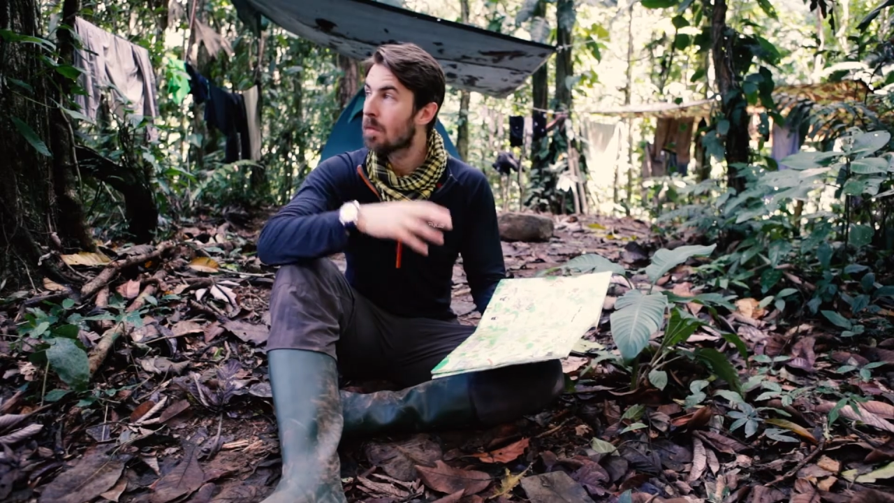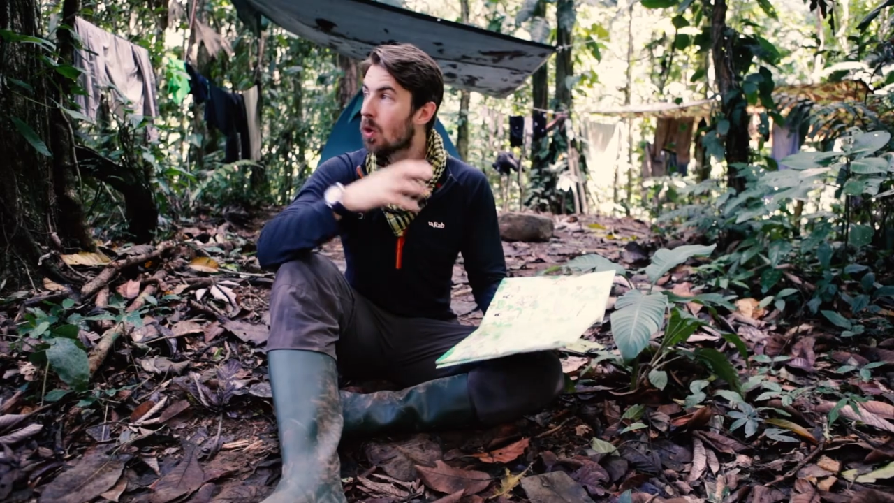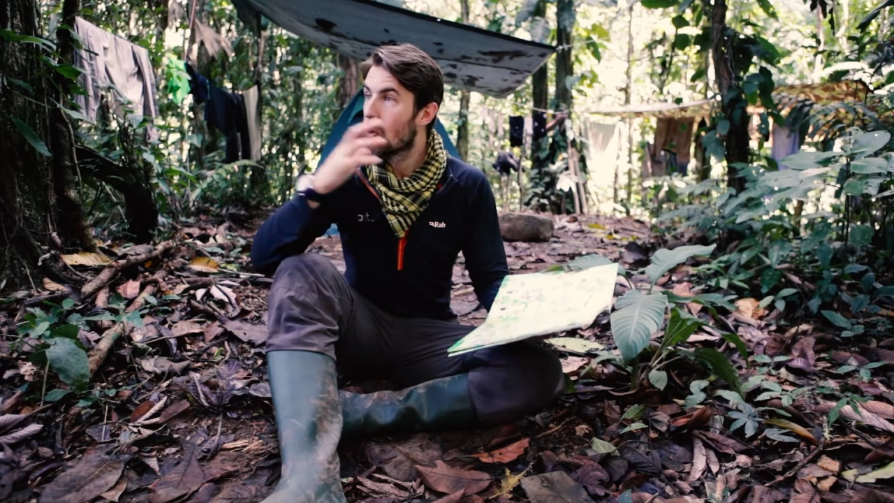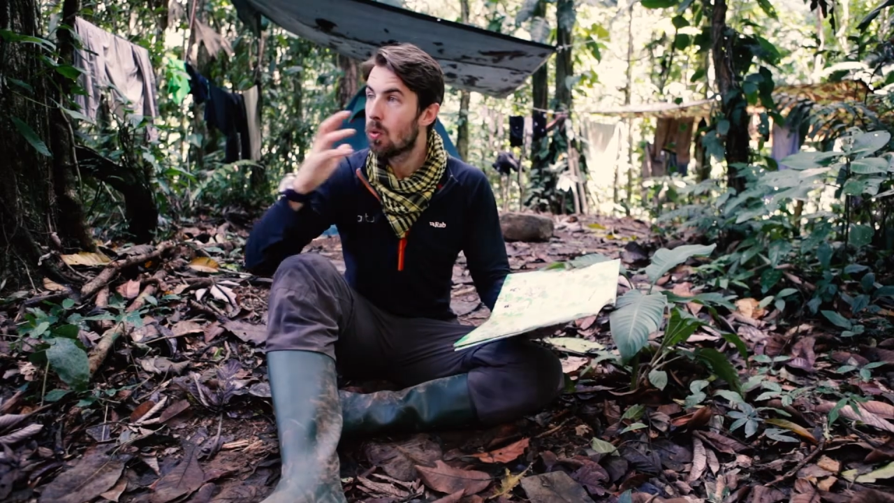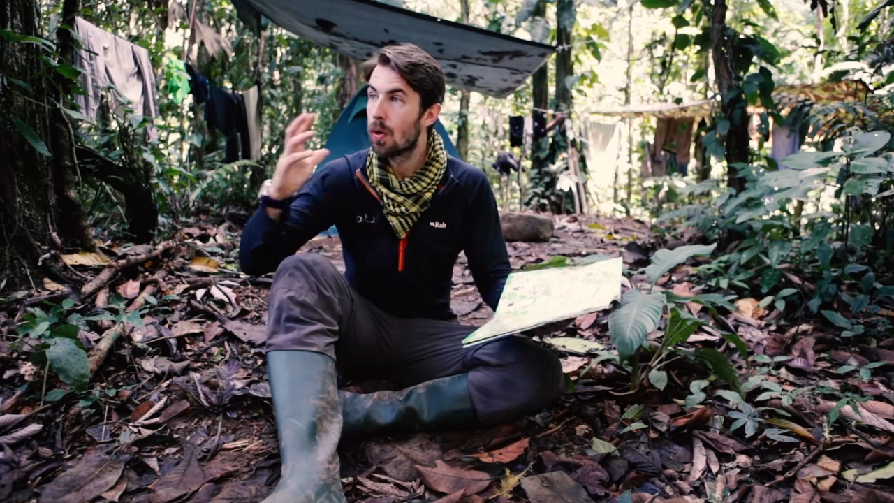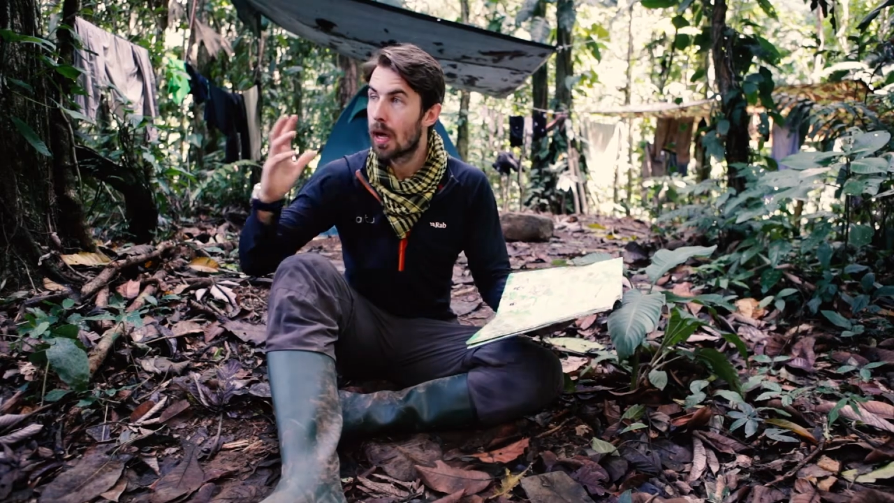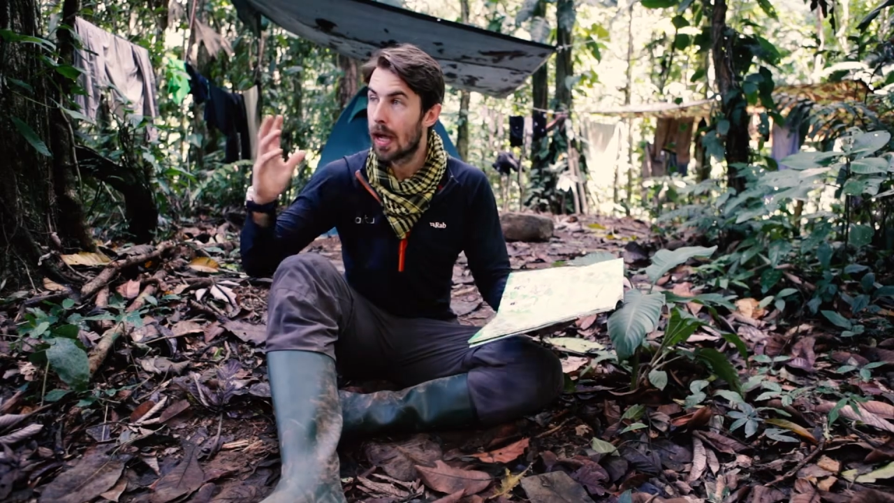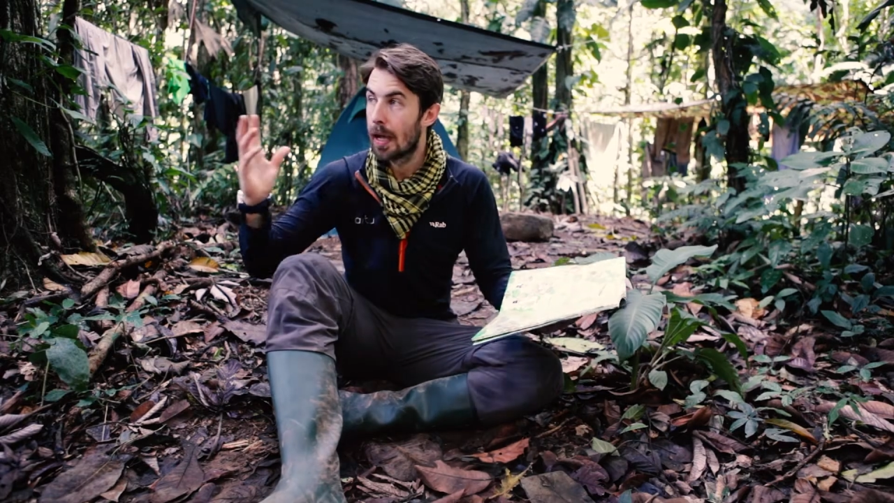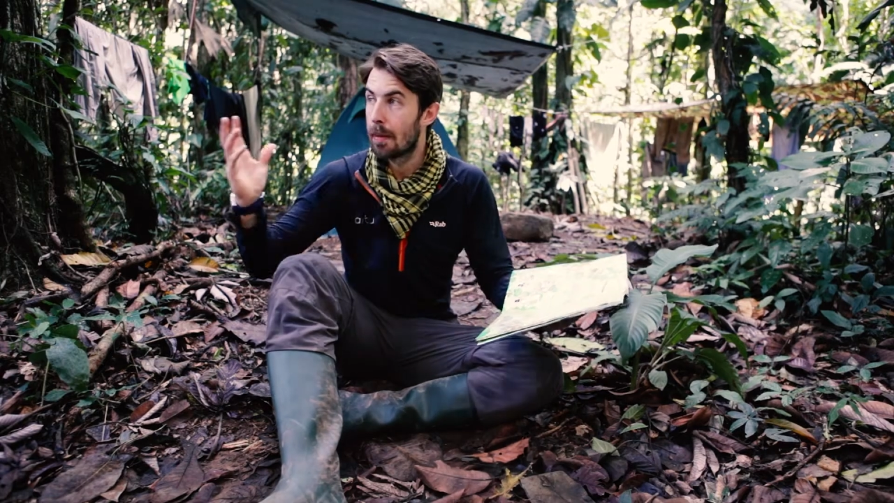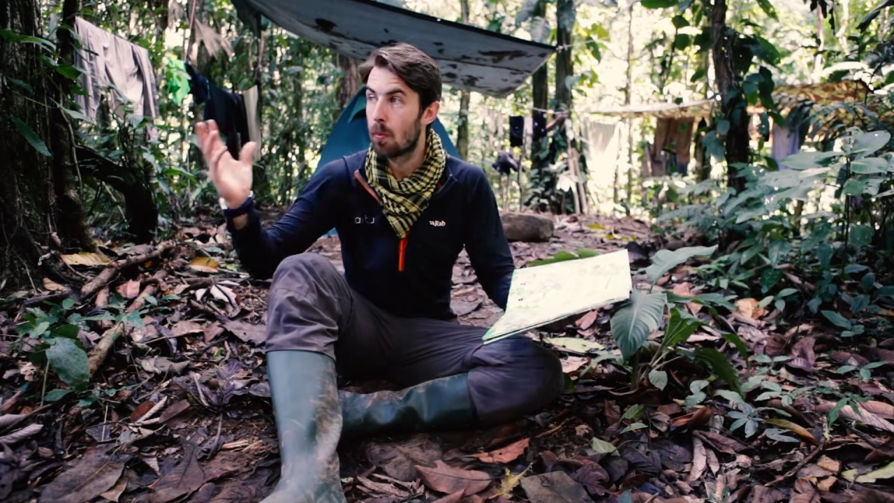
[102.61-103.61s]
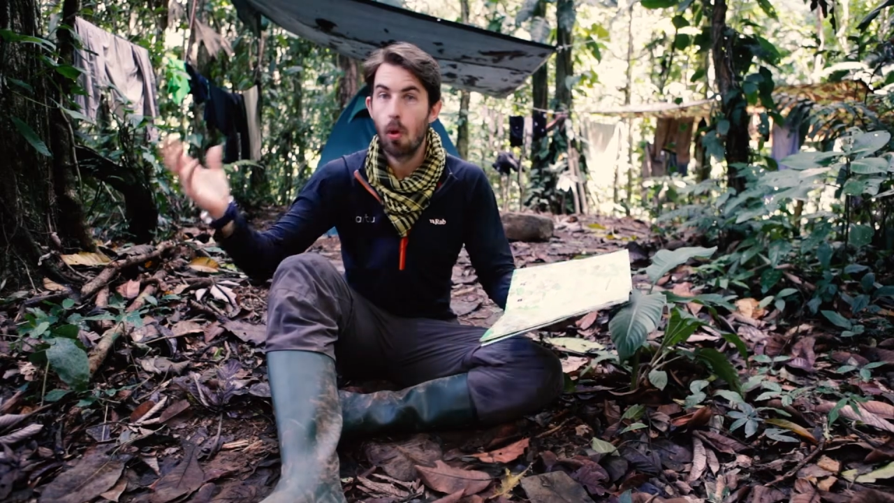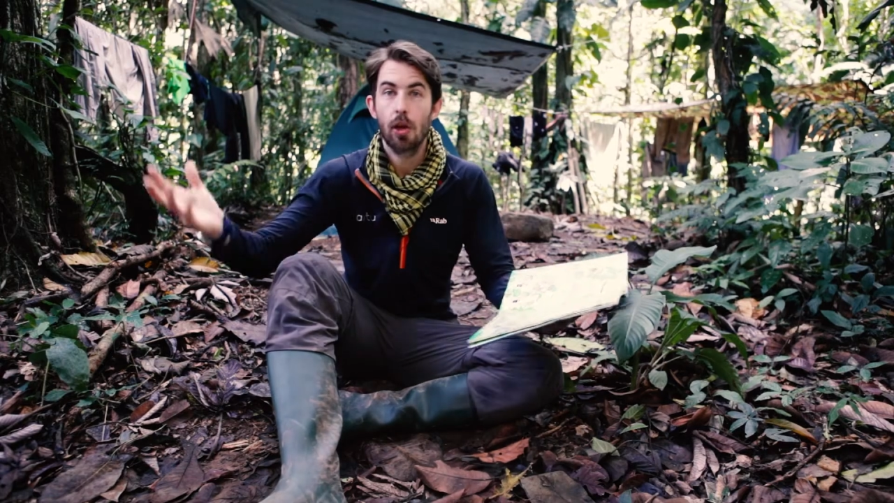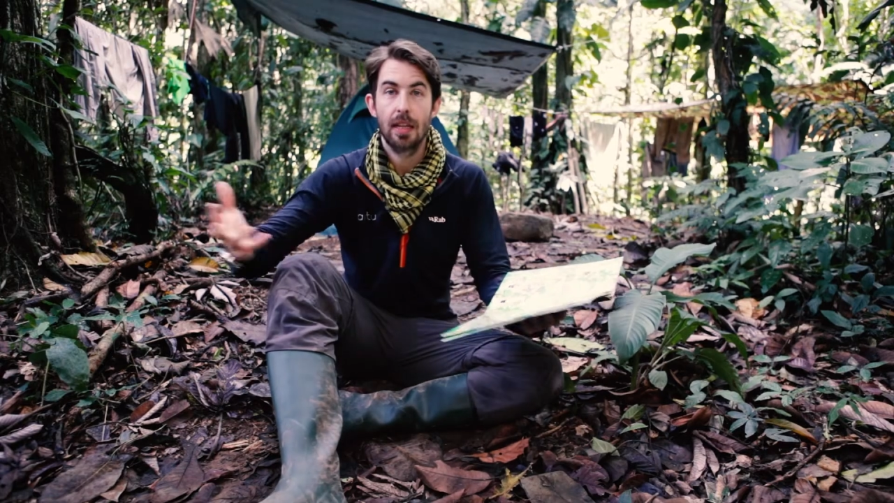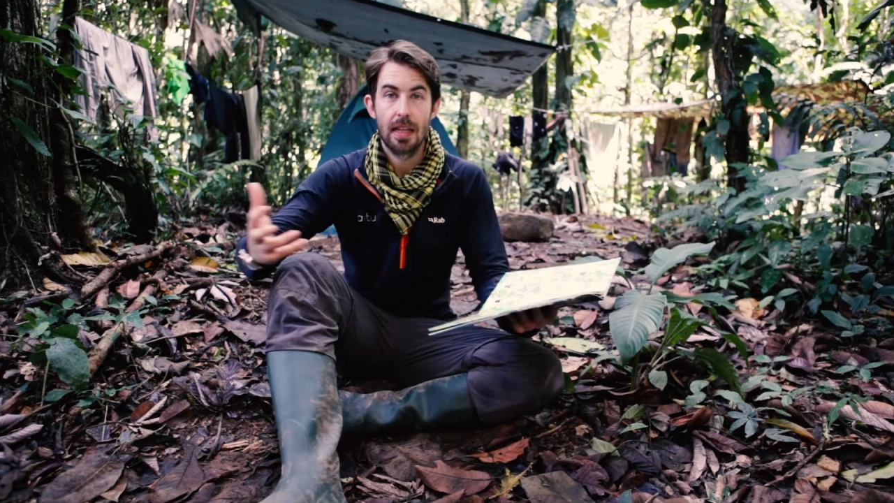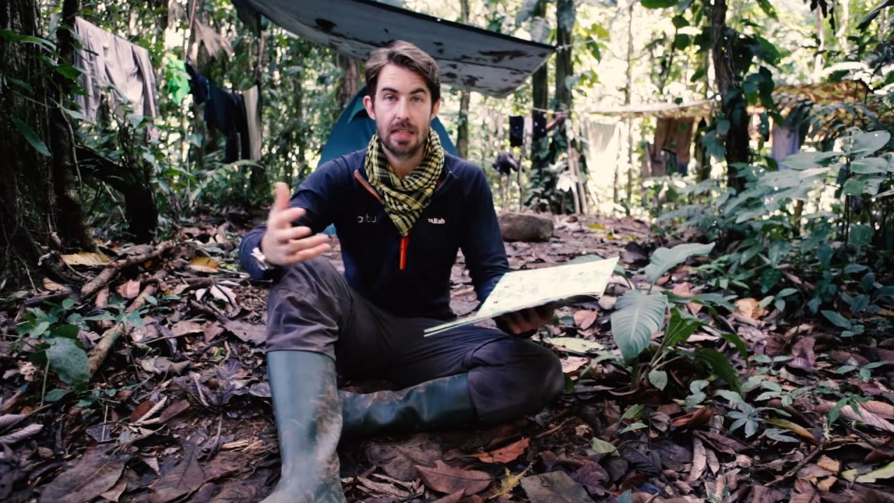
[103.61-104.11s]
who
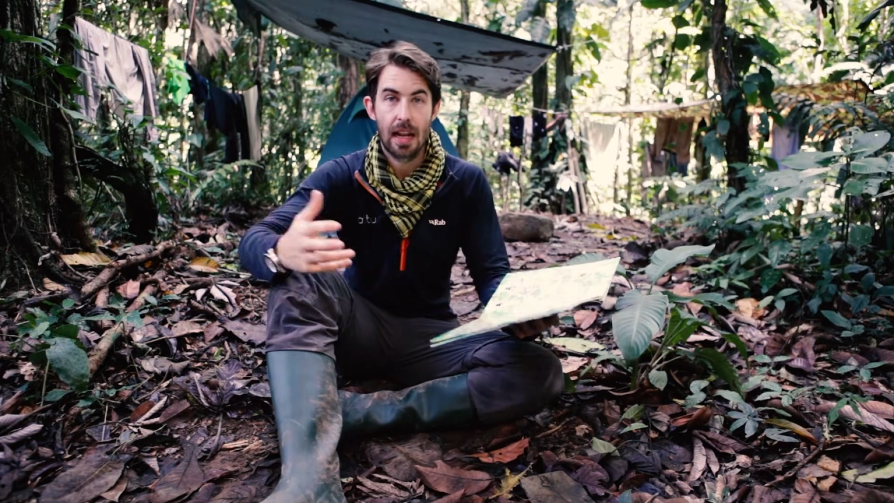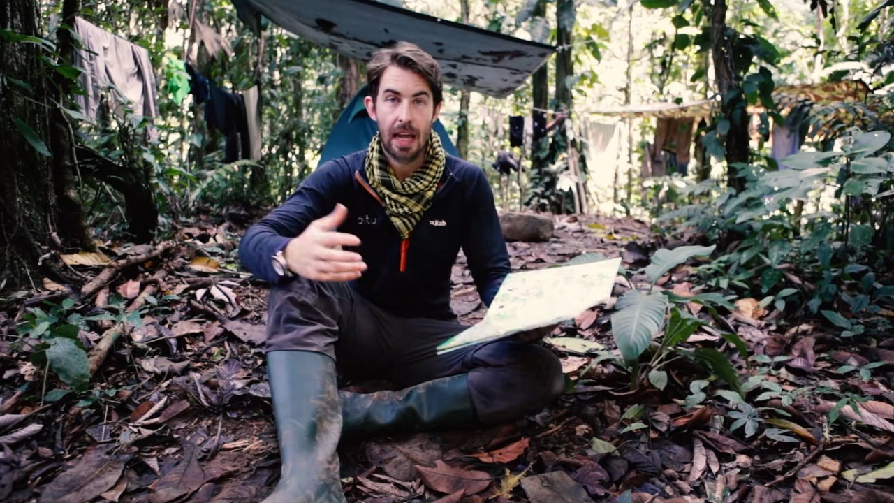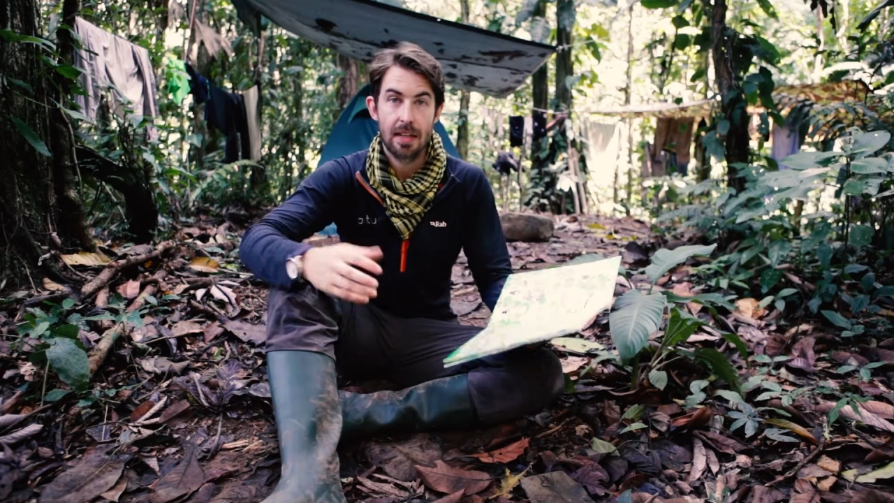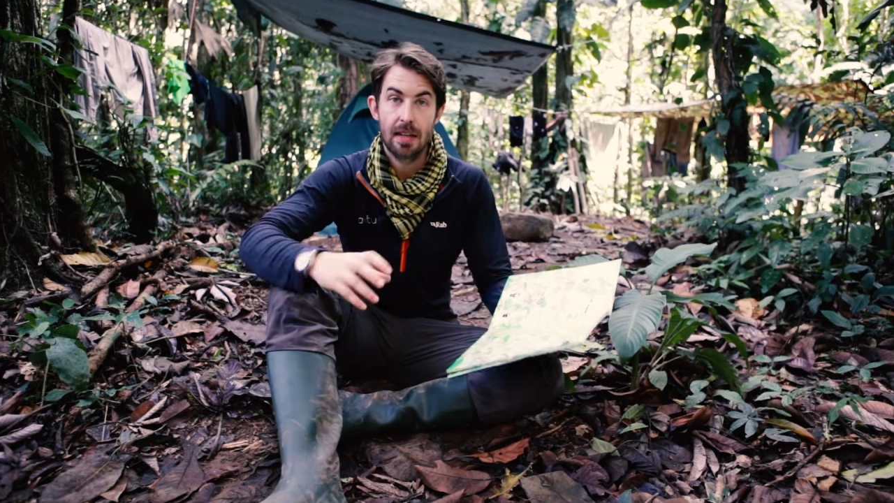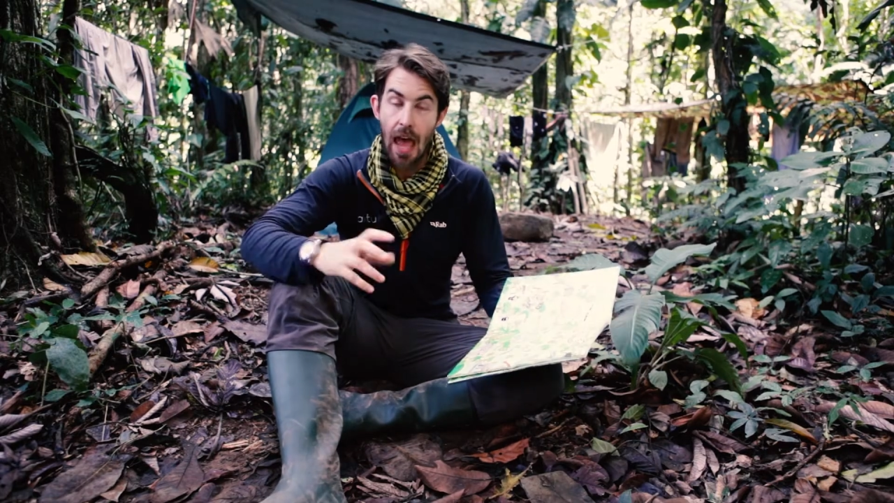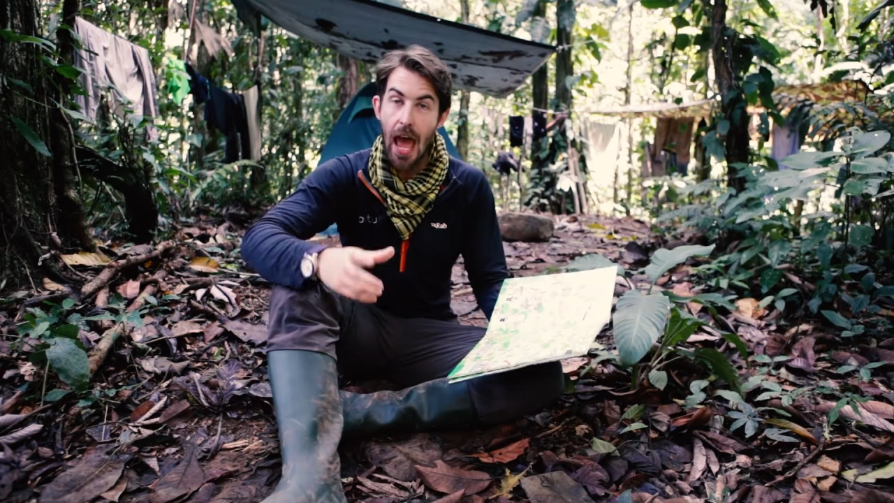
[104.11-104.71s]
work in this land,